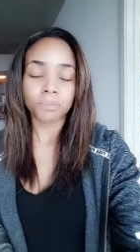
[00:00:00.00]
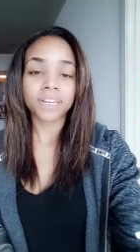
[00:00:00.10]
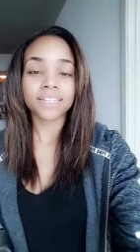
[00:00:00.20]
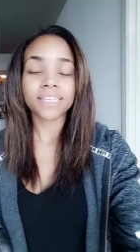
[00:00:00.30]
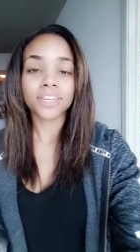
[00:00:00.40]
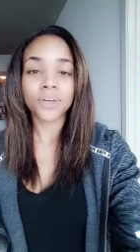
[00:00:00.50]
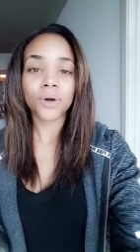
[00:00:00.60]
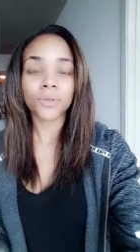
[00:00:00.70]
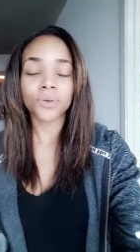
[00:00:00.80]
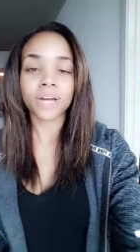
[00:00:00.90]
Because I
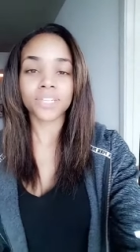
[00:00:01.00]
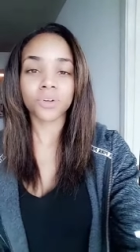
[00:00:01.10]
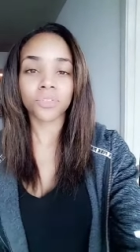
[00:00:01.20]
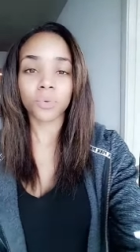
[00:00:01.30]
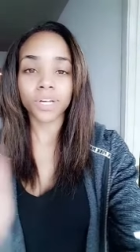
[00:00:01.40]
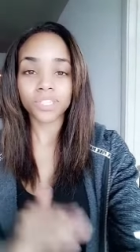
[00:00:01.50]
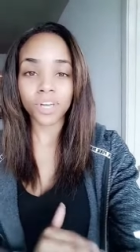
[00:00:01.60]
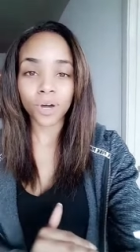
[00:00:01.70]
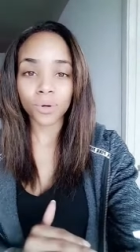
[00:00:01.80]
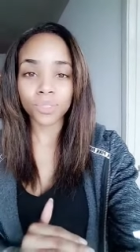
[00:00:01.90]
know you guys are on the West
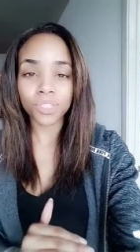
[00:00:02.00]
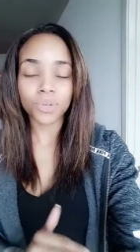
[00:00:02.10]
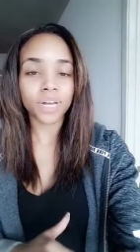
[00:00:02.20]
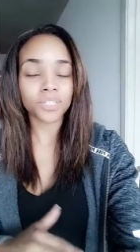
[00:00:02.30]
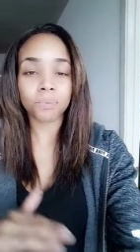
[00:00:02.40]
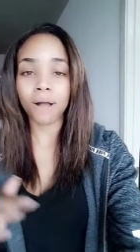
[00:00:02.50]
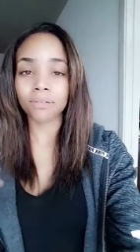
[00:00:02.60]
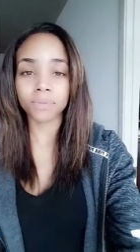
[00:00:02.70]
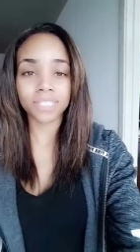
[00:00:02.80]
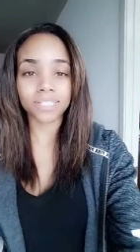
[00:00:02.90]
Coast, you guys are
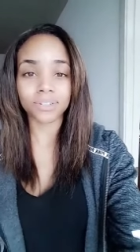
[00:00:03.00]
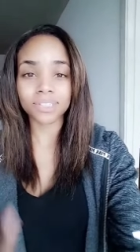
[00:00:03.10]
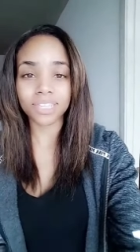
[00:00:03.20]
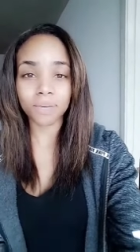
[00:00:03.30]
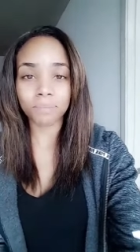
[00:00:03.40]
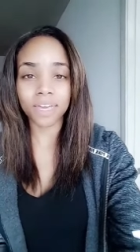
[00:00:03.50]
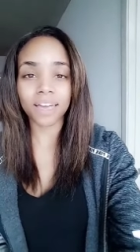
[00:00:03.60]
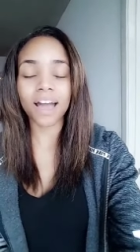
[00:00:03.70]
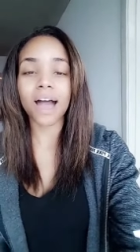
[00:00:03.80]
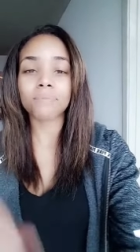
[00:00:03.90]
probably still
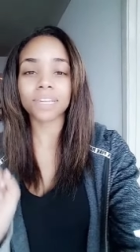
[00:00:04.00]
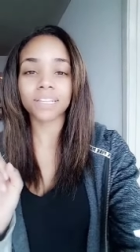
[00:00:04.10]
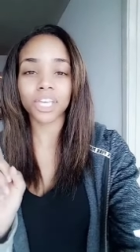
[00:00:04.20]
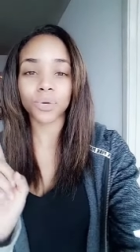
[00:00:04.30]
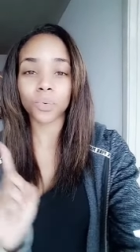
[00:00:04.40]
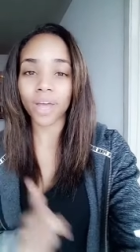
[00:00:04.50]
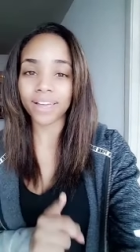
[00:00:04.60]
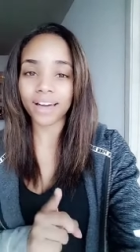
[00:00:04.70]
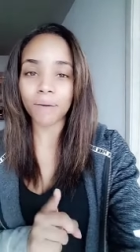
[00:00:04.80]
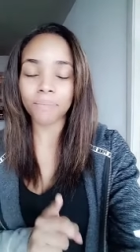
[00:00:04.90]
sleeping, I'm gonna let you
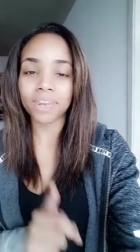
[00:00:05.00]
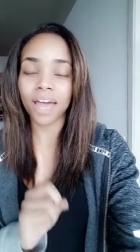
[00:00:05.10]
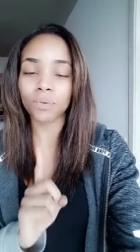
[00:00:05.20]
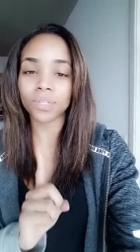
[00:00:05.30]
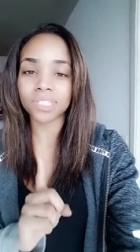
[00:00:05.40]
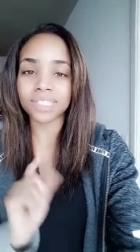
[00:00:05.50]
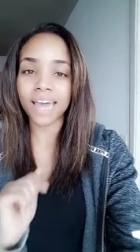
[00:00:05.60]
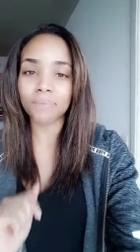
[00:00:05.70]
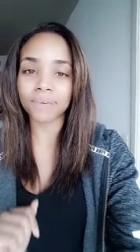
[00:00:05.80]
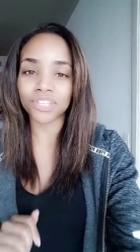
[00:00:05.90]
wake up and I will
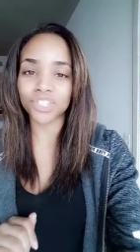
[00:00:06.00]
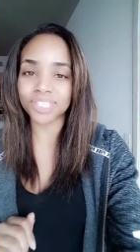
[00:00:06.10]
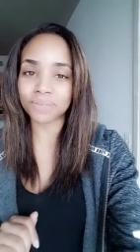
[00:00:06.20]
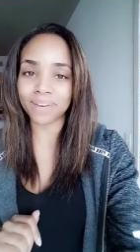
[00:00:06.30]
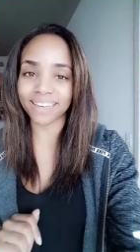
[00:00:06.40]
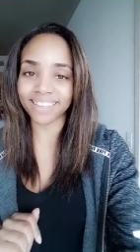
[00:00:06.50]
snap in just a bit.